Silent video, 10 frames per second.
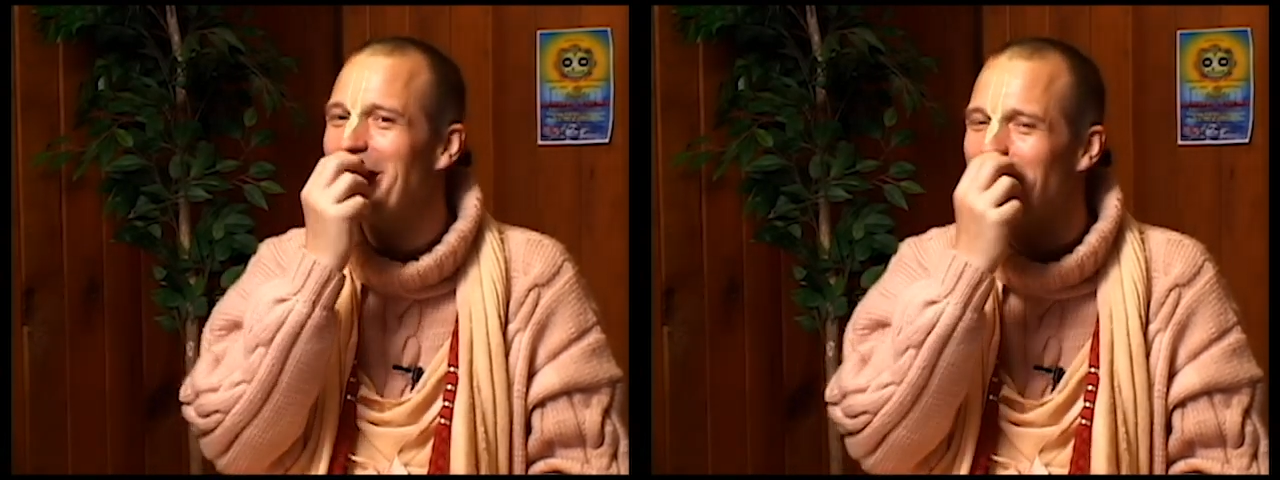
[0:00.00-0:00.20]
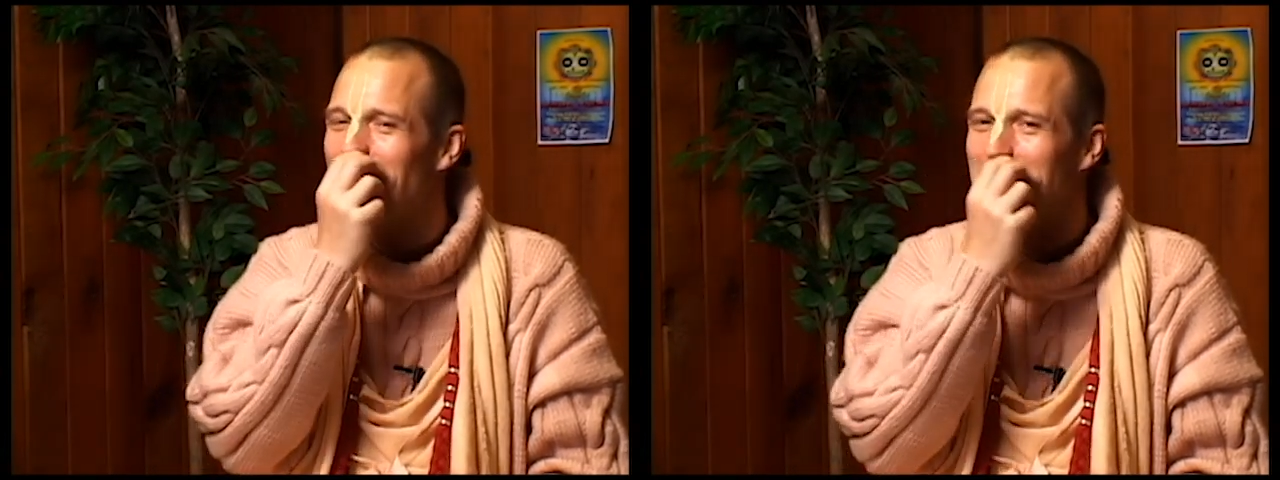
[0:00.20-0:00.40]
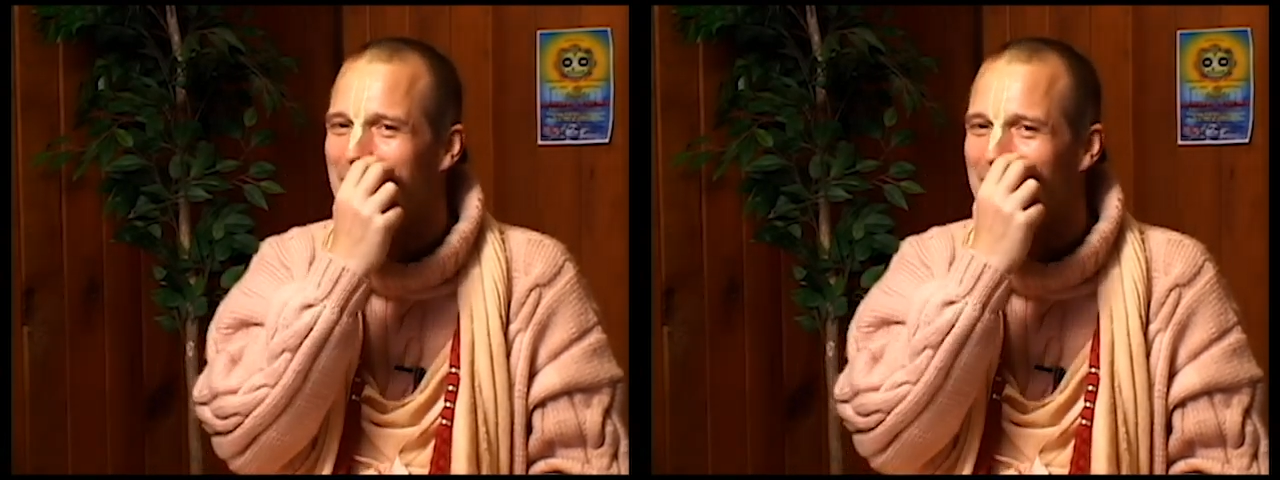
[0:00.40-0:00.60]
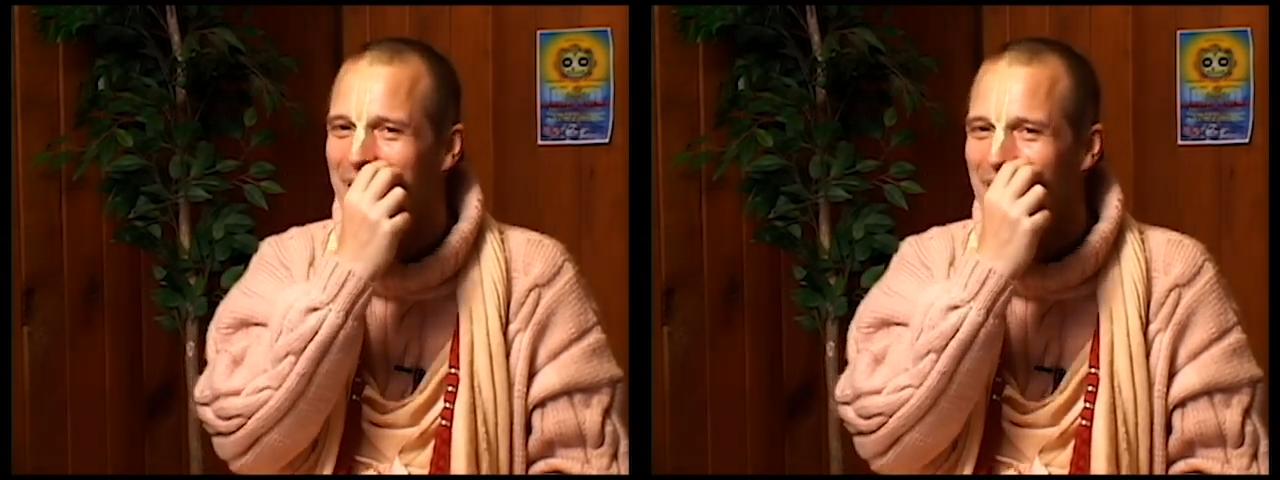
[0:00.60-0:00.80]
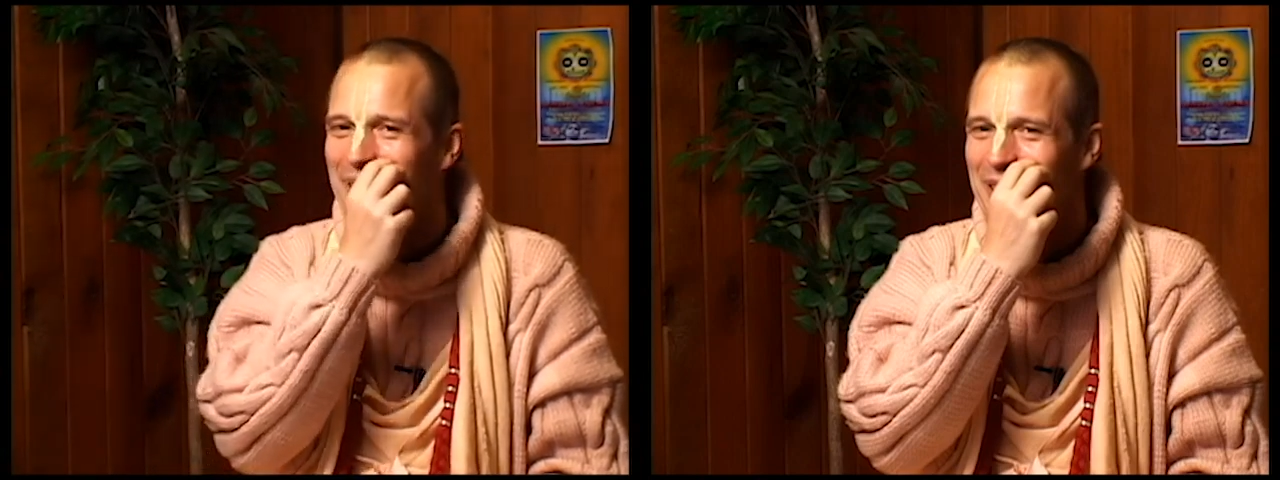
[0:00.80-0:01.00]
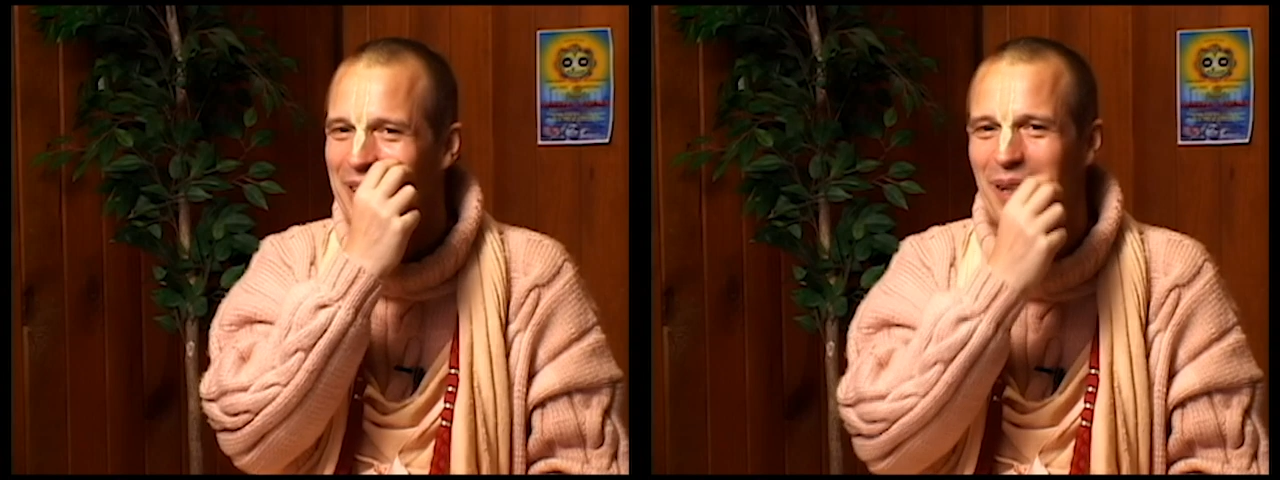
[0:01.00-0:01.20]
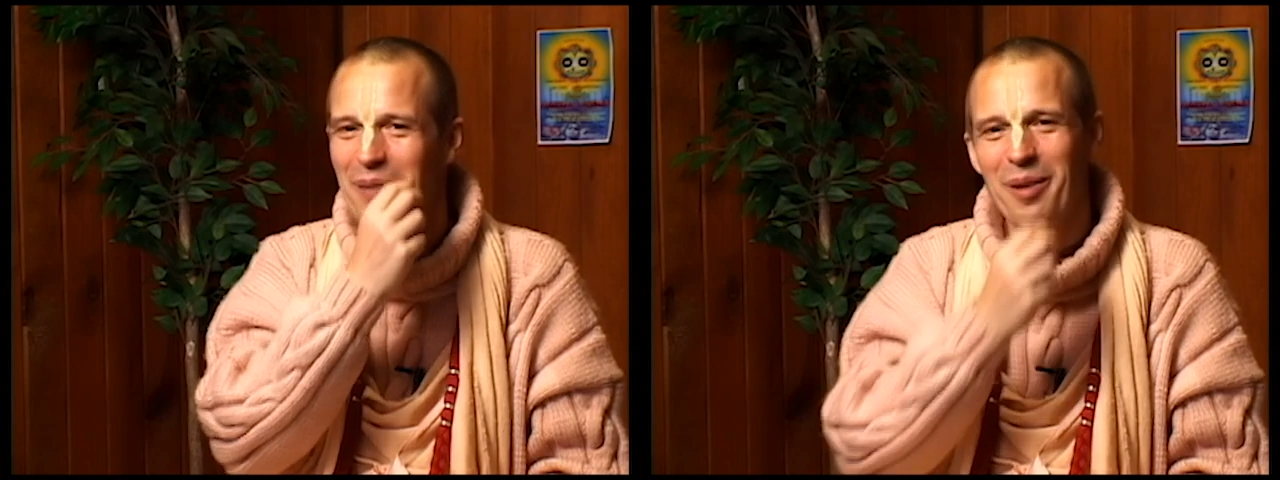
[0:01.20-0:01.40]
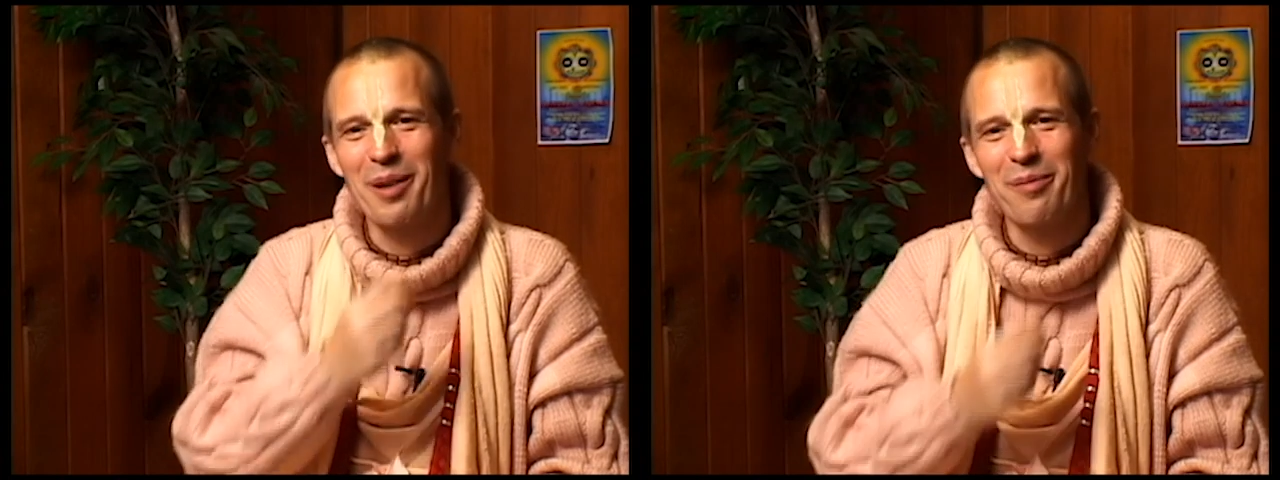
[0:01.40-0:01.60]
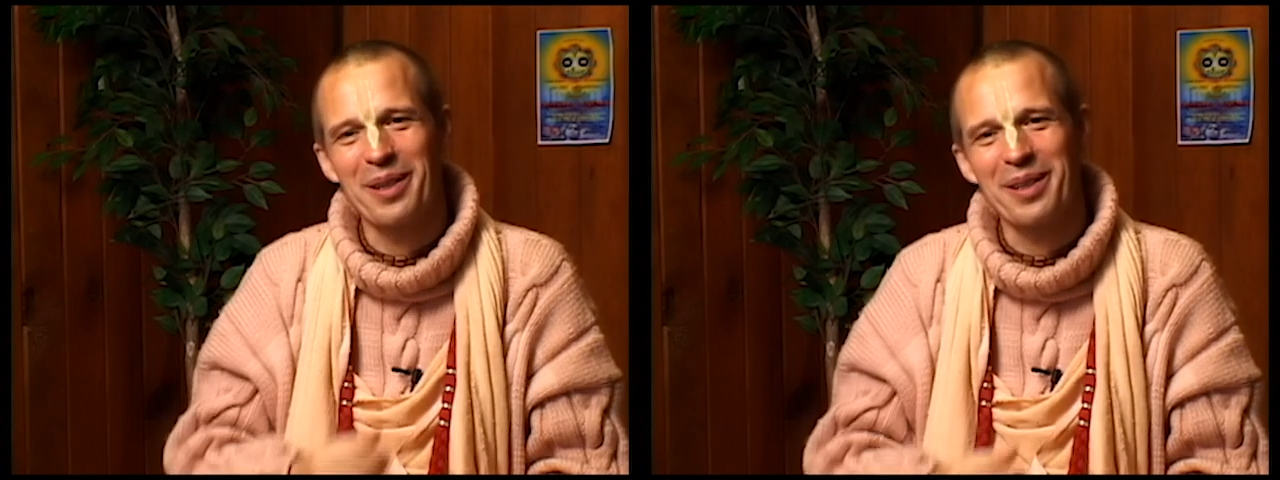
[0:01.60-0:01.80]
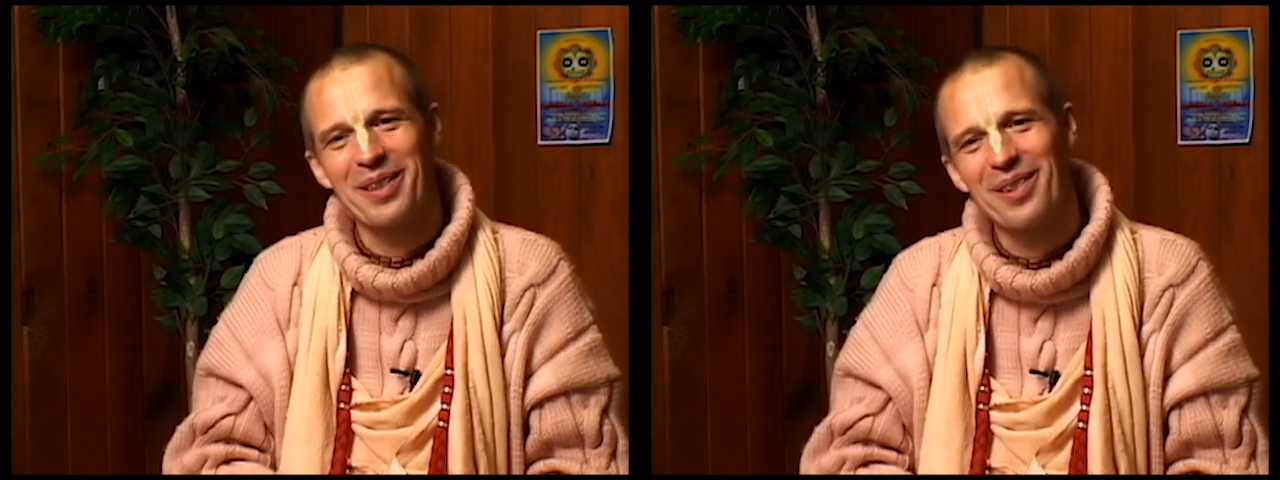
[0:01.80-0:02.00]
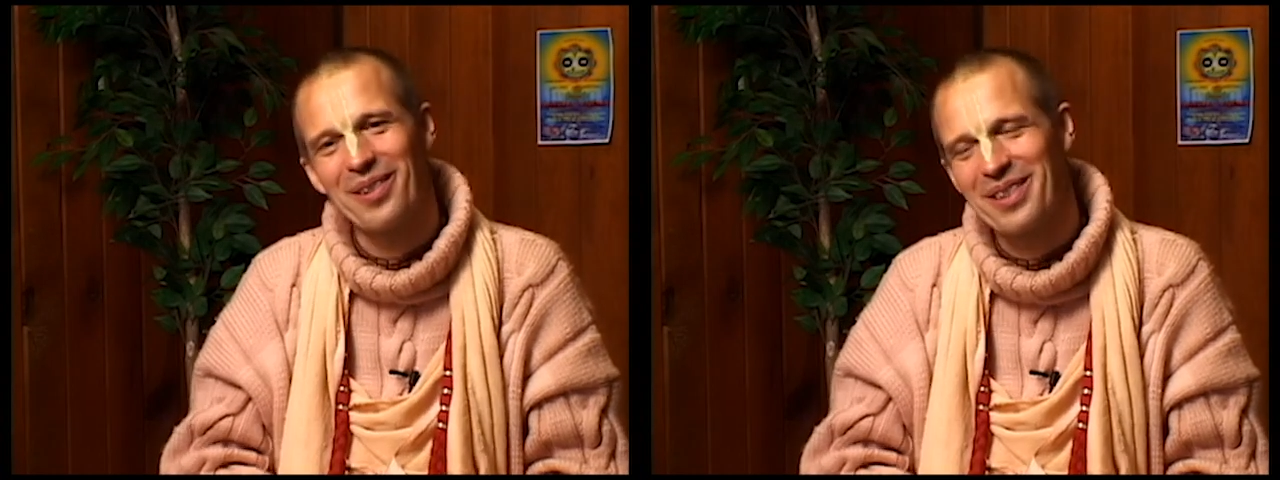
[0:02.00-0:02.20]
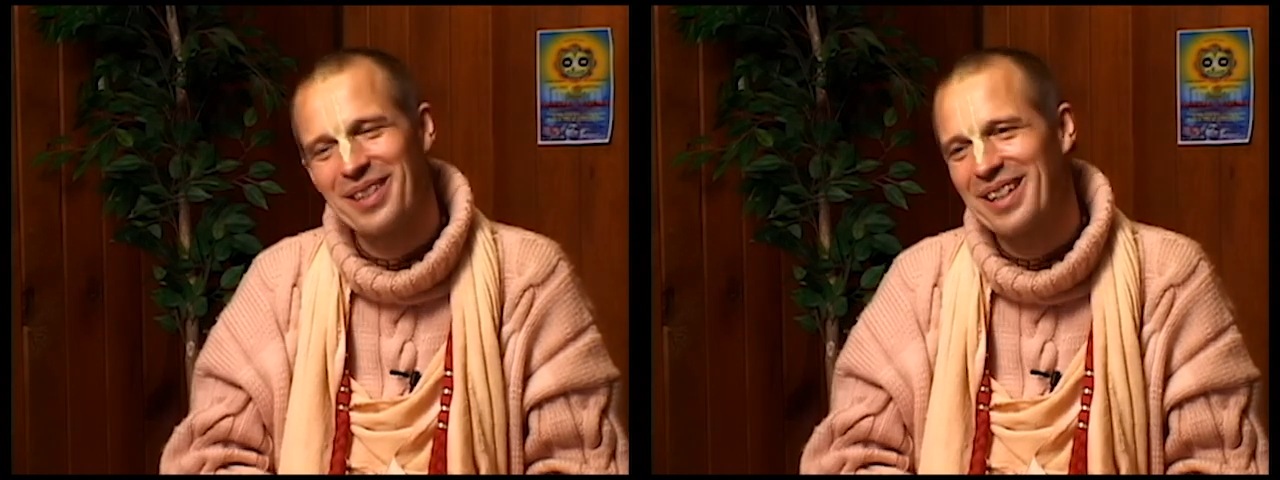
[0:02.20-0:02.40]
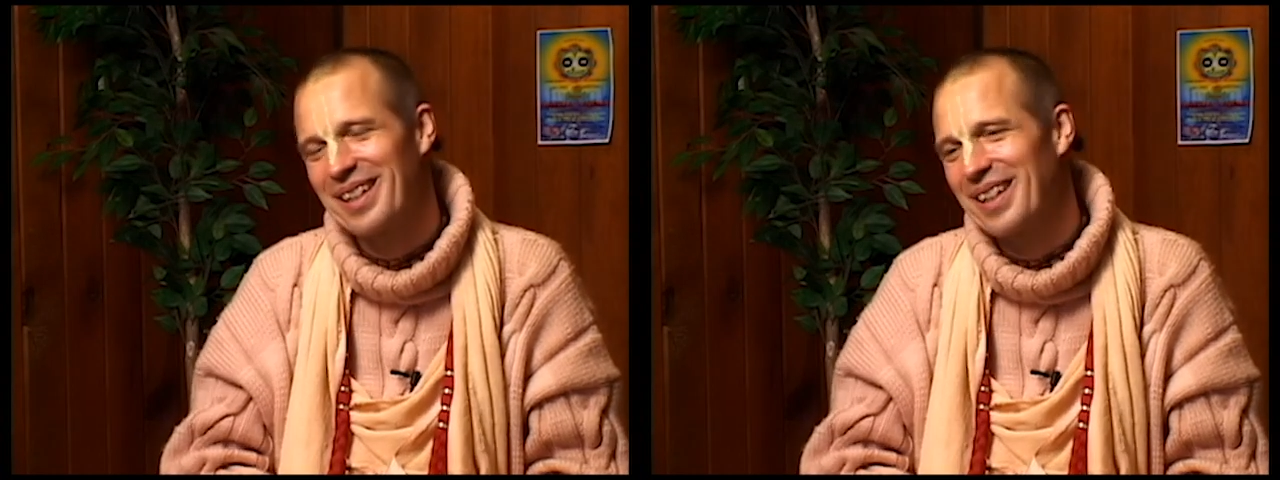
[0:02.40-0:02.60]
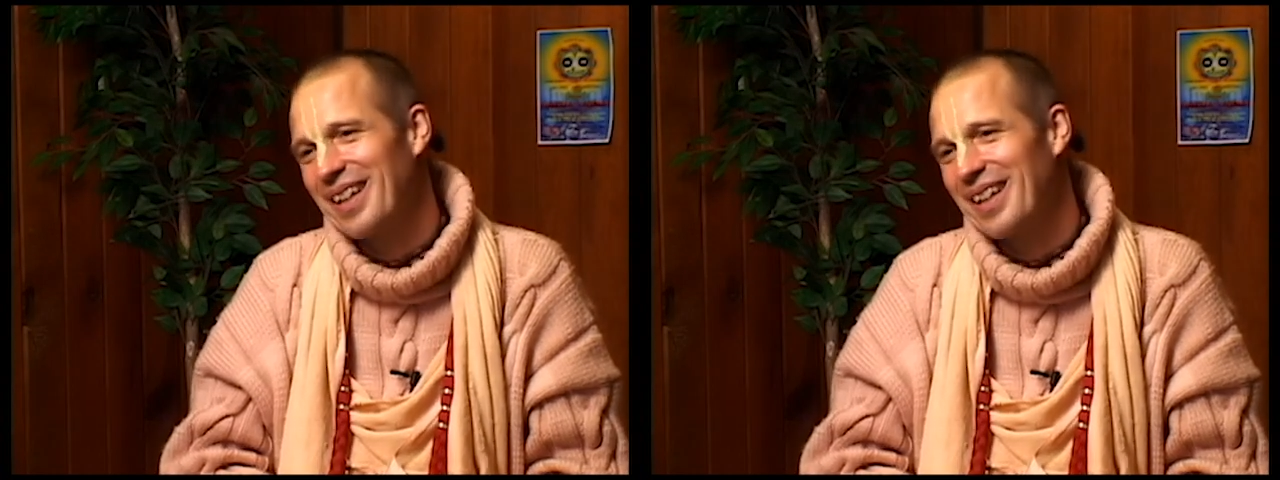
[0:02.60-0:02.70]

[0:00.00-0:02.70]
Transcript: appeared under Srila Prabhupada's nose. And